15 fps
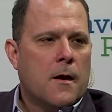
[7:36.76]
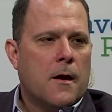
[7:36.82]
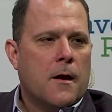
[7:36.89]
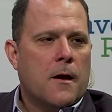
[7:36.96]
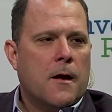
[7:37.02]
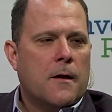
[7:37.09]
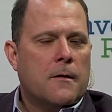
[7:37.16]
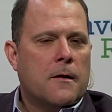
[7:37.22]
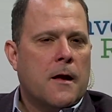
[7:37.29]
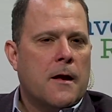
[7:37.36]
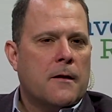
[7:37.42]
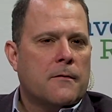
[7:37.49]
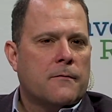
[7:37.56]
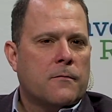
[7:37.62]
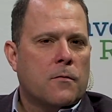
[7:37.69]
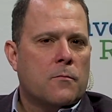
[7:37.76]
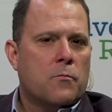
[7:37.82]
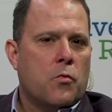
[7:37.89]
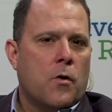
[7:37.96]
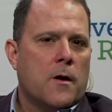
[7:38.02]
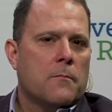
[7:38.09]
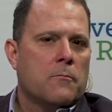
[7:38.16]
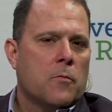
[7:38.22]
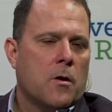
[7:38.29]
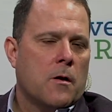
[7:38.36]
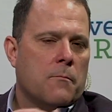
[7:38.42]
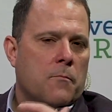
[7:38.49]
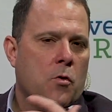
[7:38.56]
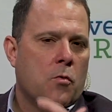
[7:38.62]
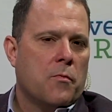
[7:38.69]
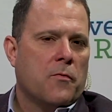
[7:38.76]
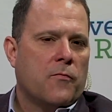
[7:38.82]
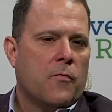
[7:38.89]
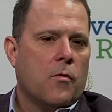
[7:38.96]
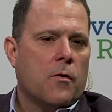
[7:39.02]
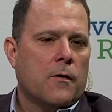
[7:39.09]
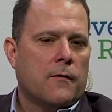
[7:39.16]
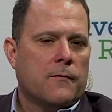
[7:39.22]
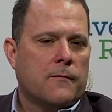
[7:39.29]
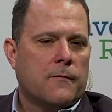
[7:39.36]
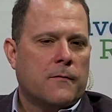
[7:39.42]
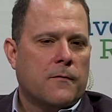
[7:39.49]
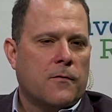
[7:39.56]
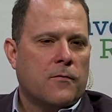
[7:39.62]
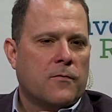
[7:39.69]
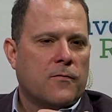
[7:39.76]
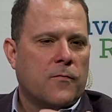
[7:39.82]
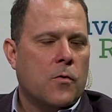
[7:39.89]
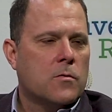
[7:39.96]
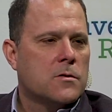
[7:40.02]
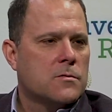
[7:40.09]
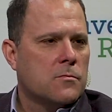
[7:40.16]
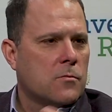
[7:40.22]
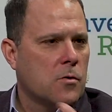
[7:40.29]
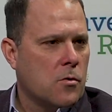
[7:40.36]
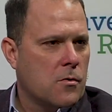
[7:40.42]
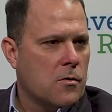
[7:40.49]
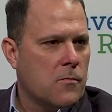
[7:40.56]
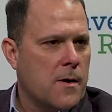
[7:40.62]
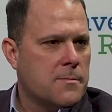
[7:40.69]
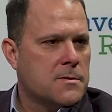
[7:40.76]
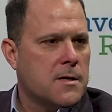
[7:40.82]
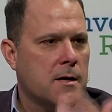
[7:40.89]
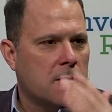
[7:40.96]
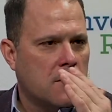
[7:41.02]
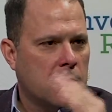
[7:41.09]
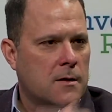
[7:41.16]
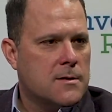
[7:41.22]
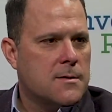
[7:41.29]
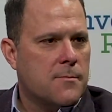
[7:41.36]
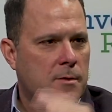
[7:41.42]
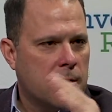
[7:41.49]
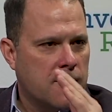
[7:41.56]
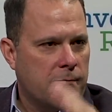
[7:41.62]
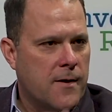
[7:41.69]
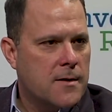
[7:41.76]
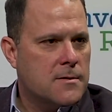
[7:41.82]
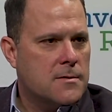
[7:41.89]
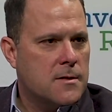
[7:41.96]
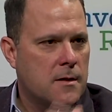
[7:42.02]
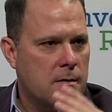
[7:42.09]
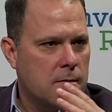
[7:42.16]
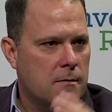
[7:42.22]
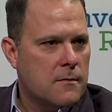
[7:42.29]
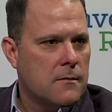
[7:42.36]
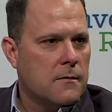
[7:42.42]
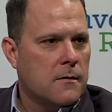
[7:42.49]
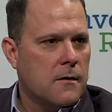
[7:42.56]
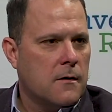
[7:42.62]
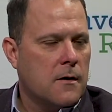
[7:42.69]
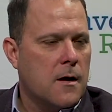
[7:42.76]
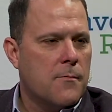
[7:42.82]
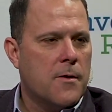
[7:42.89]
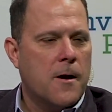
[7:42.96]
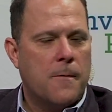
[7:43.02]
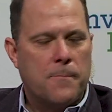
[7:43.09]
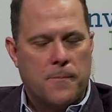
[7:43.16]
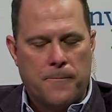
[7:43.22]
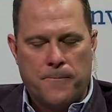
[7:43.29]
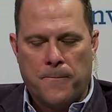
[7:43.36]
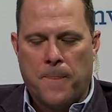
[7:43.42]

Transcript: And at a certain point, what I'm hoping for is folks will go to the website, look at some of the events that are coming up. And